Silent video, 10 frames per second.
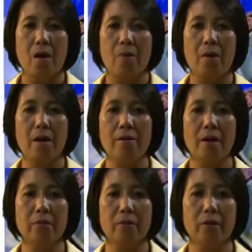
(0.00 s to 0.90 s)
Bar
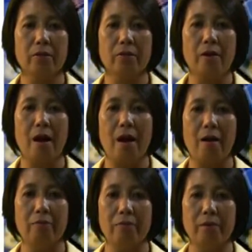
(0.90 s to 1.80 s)
graphs also
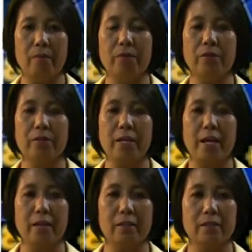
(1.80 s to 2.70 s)
have number
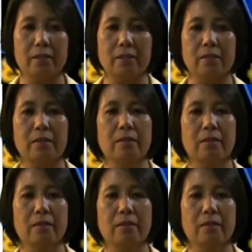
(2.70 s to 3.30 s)
scales